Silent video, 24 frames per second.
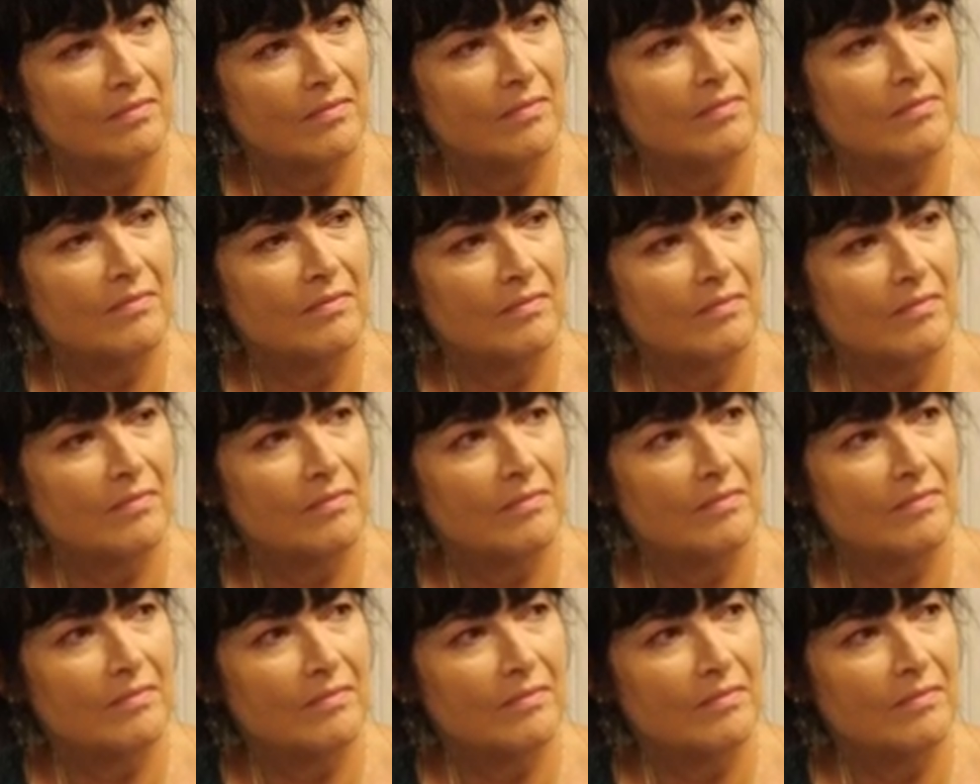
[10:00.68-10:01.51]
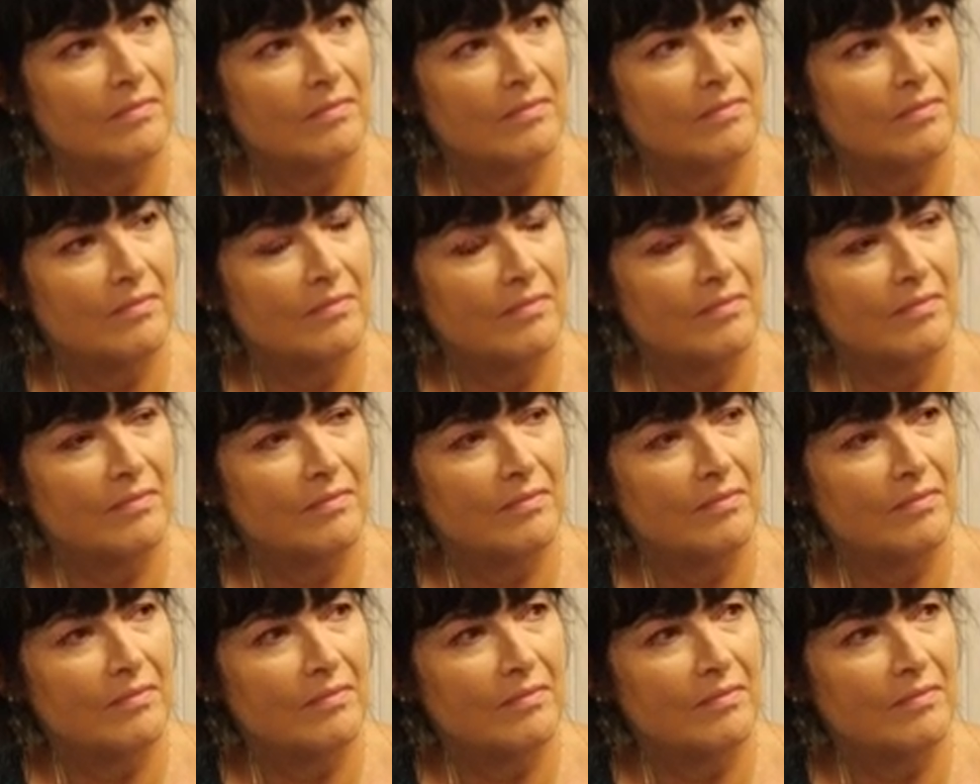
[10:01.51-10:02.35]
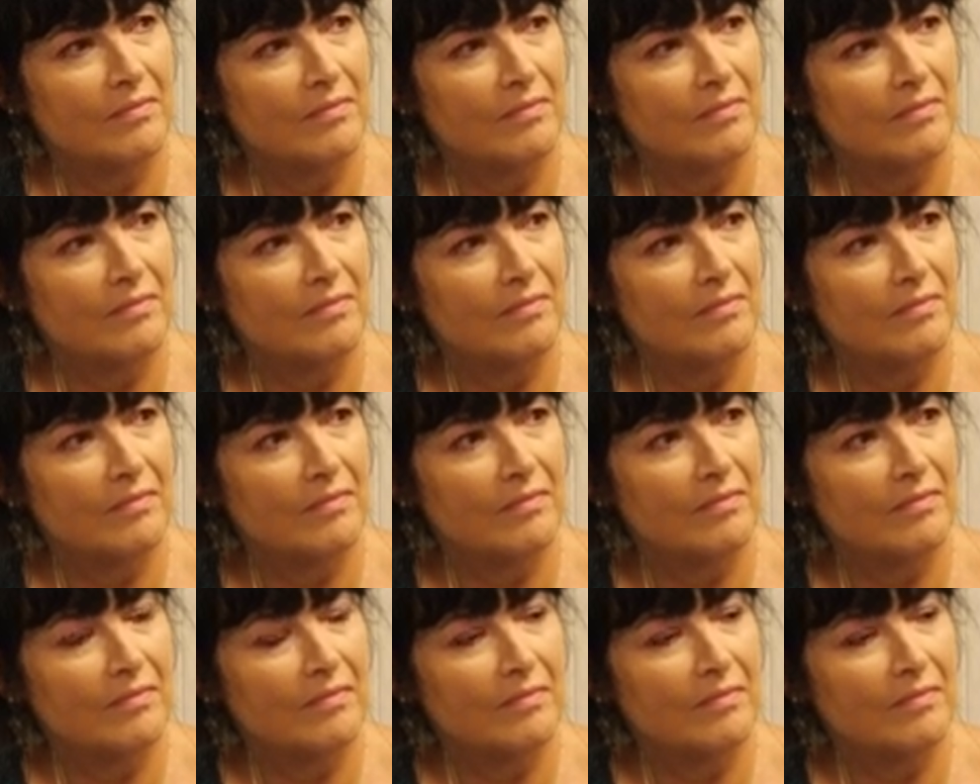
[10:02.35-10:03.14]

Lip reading: No words are spoken by the person on screen.